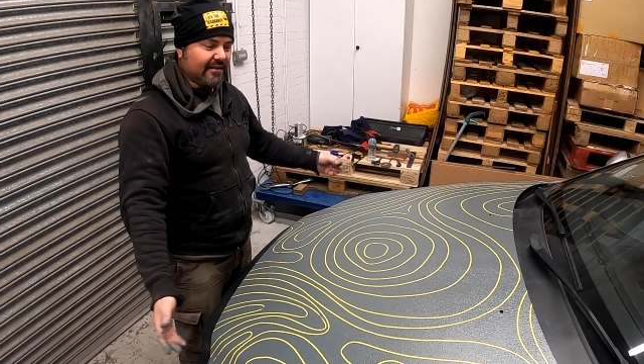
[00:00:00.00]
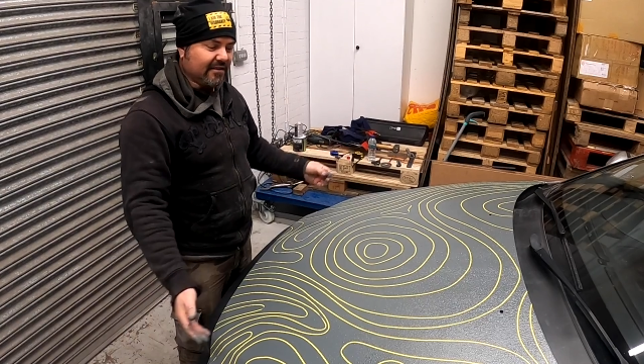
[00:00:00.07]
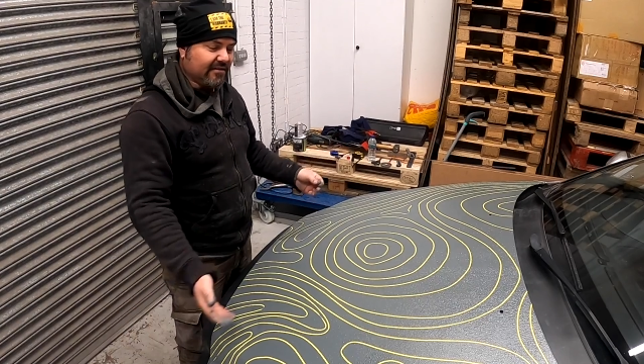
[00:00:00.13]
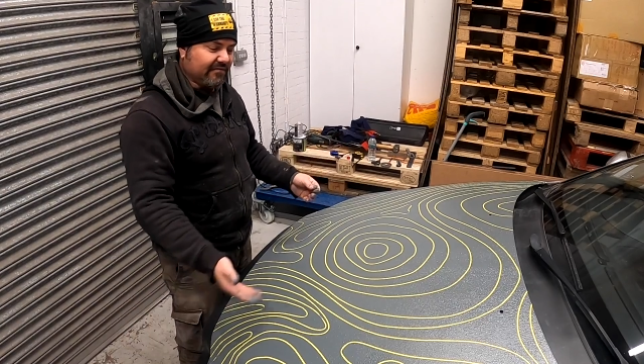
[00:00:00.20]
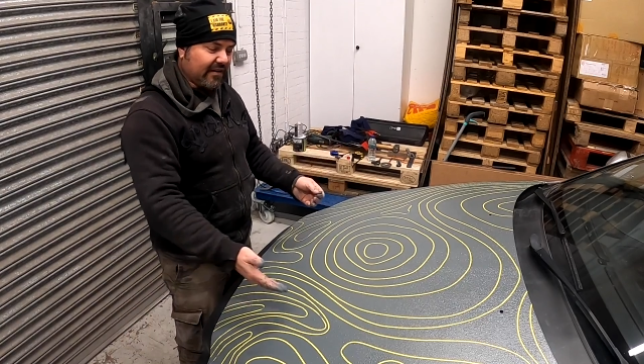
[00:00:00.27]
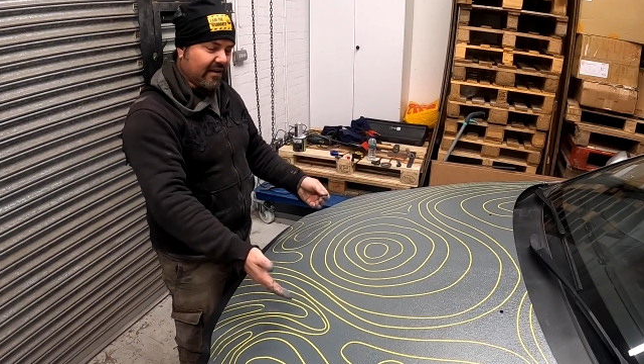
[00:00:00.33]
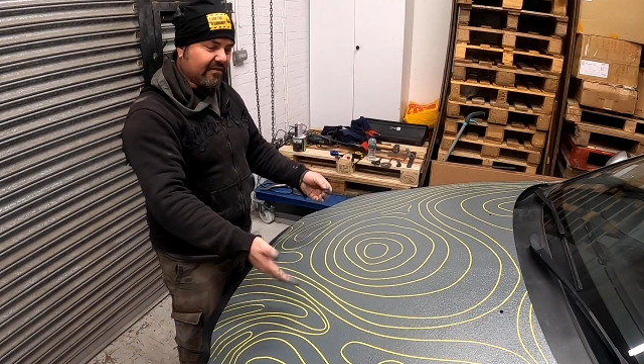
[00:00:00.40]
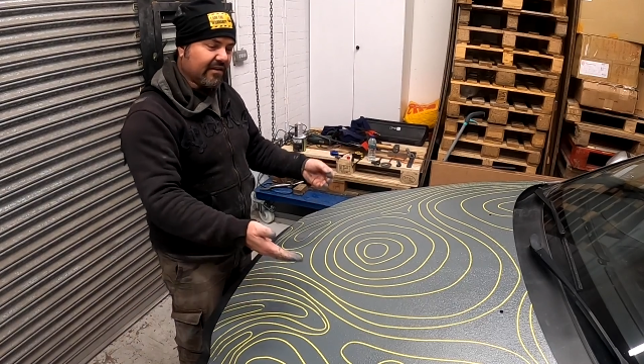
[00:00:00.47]
this
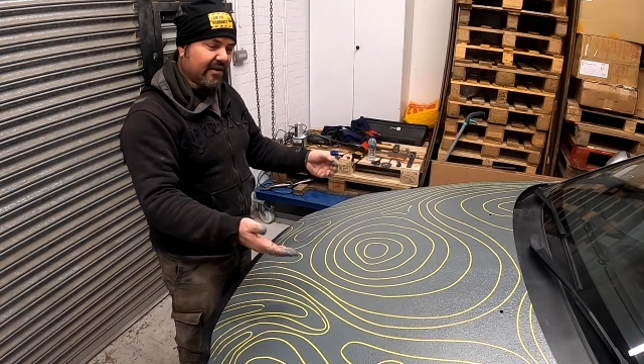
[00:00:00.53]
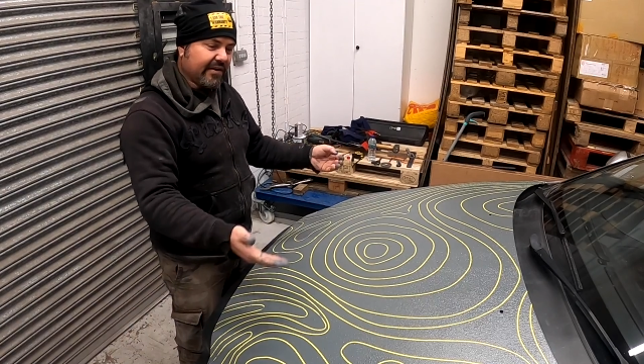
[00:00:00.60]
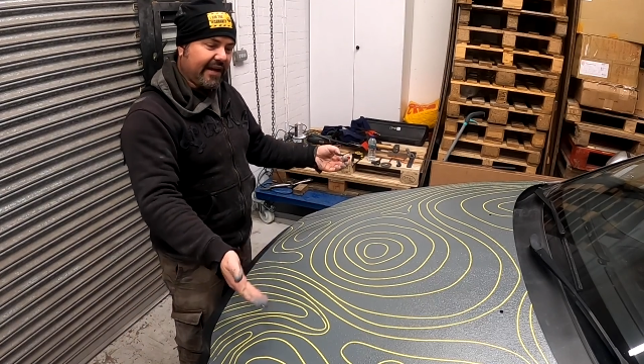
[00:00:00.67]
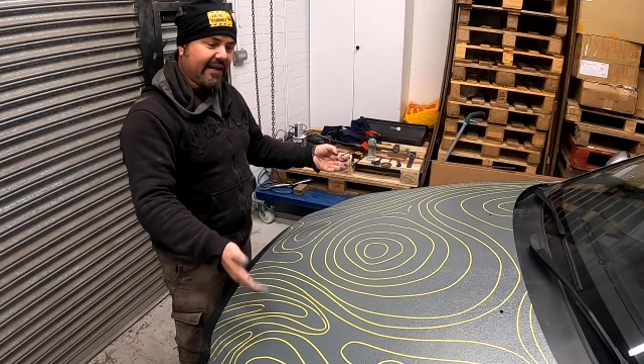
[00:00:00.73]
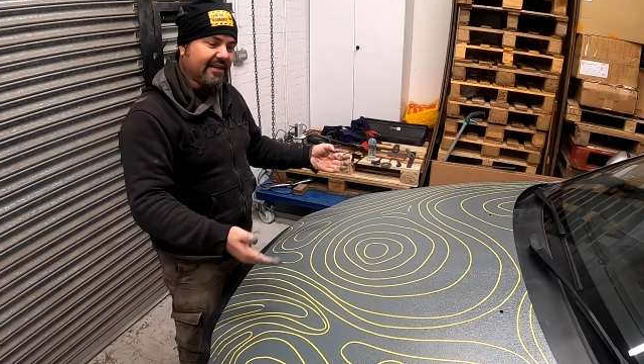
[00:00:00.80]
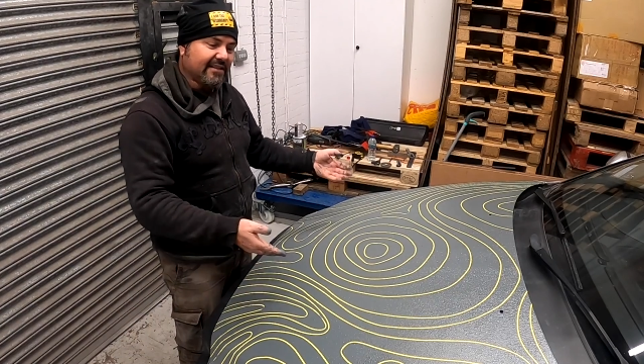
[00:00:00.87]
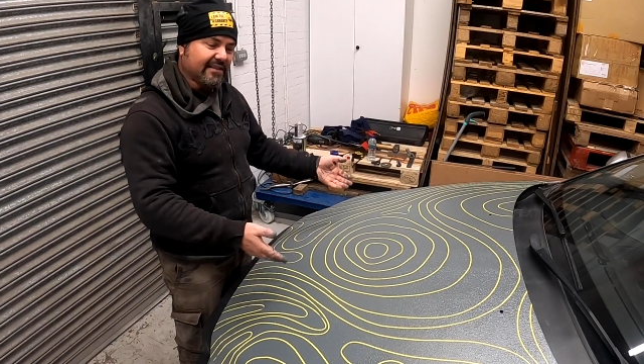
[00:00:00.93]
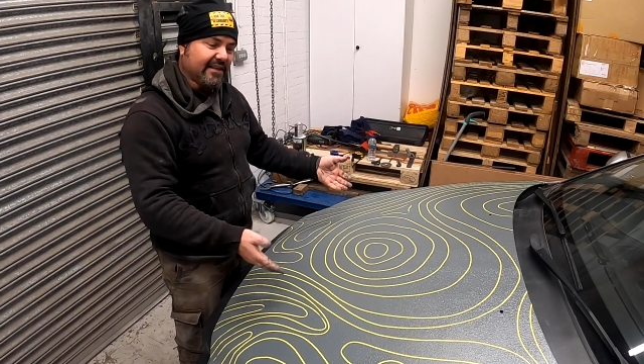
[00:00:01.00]
Volvo
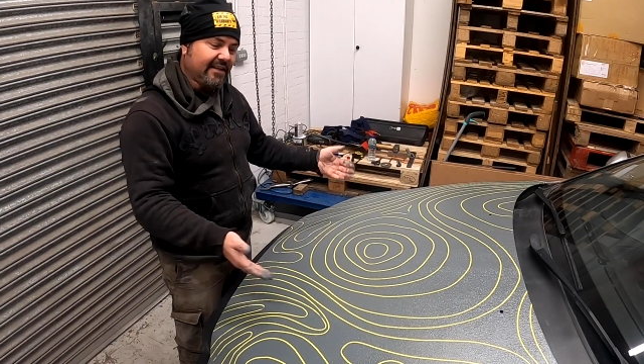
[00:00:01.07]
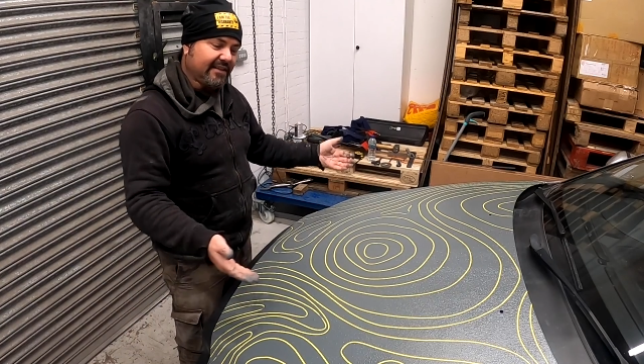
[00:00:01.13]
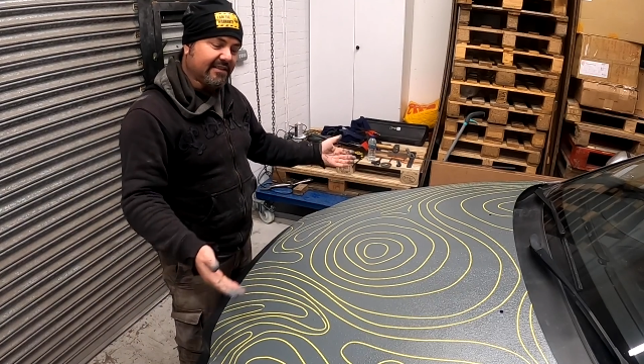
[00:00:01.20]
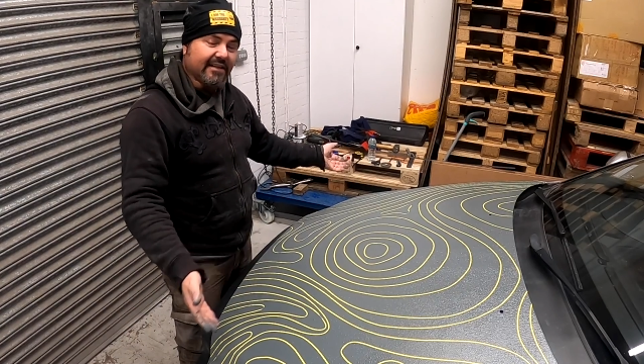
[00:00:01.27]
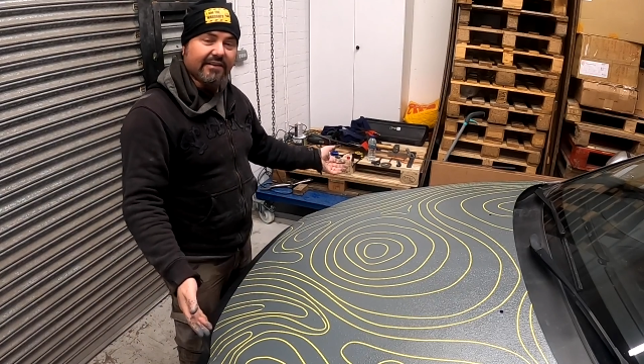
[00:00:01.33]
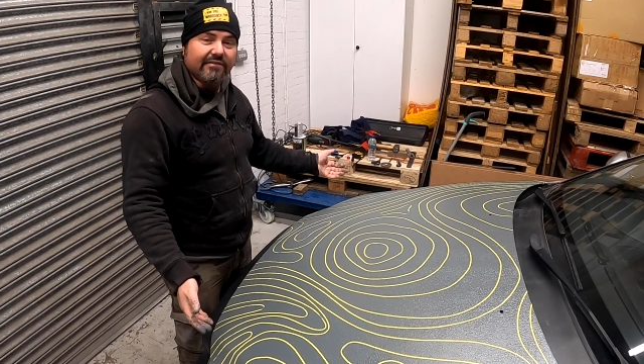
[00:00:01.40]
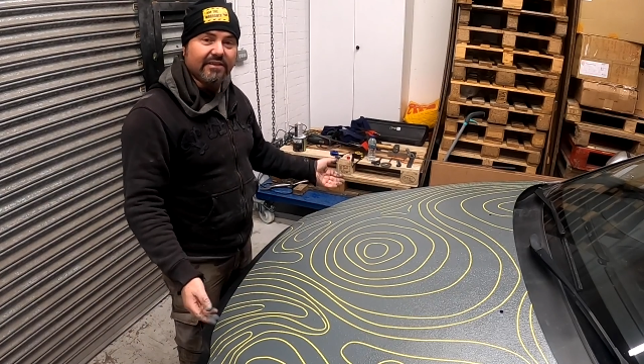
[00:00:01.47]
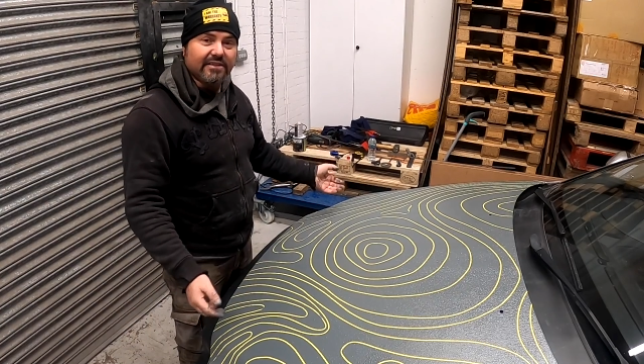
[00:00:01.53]

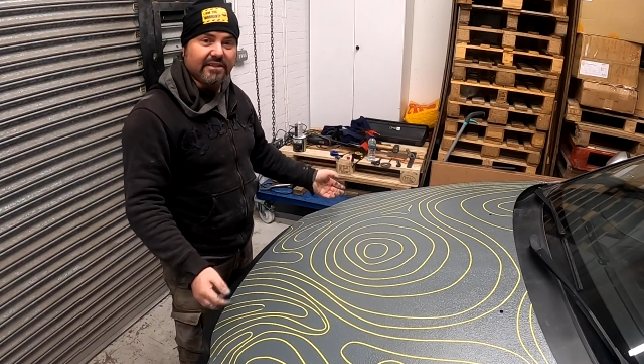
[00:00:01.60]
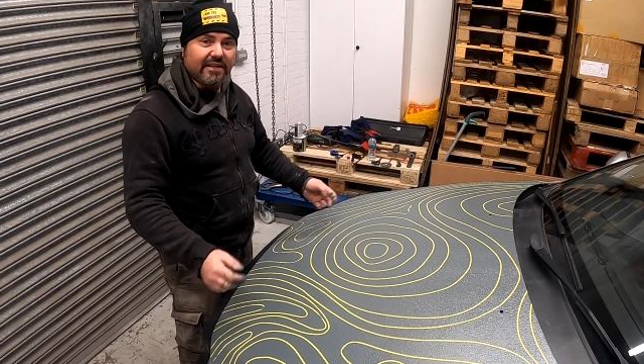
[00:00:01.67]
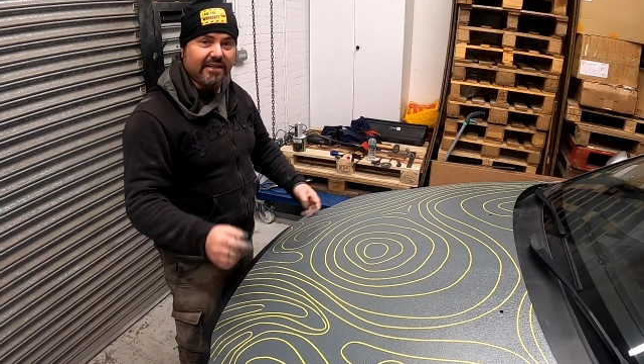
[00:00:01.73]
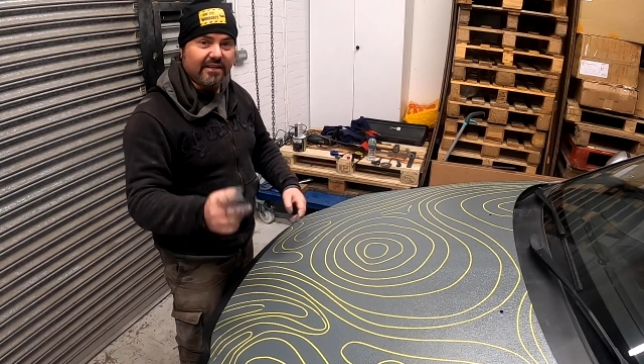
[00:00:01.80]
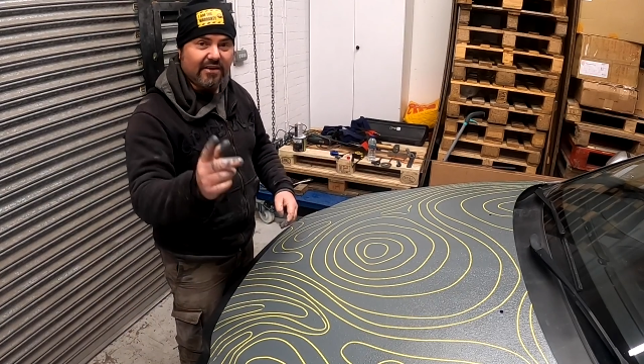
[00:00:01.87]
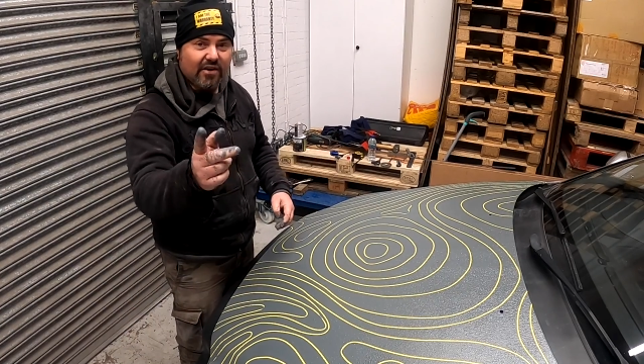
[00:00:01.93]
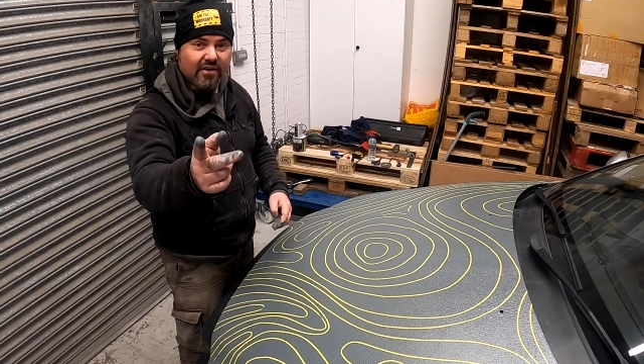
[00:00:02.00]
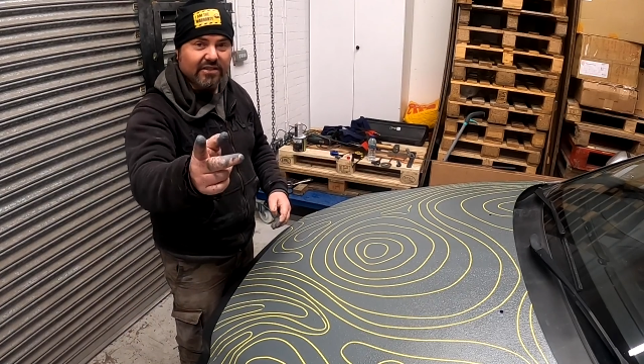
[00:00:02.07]

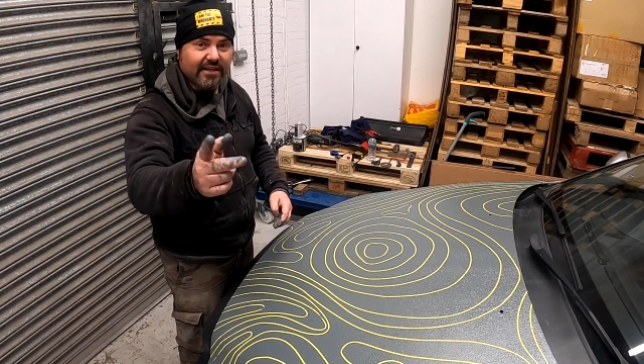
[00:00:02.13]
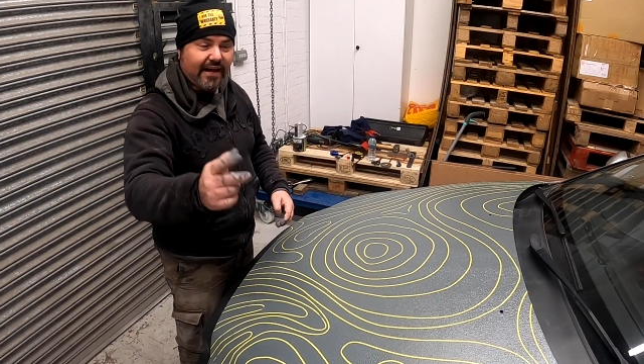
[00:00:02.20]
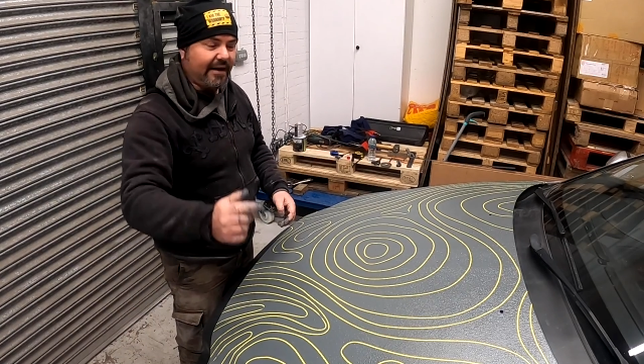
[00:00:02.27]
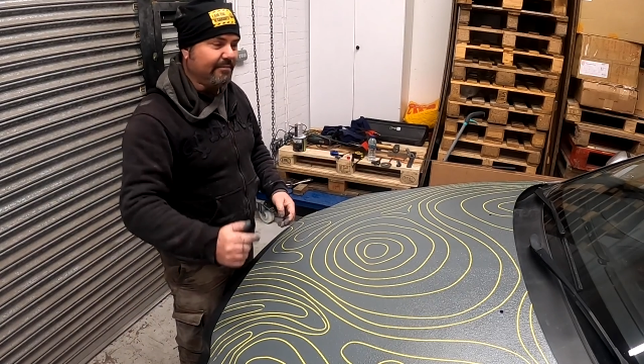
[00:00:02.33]
XC70 not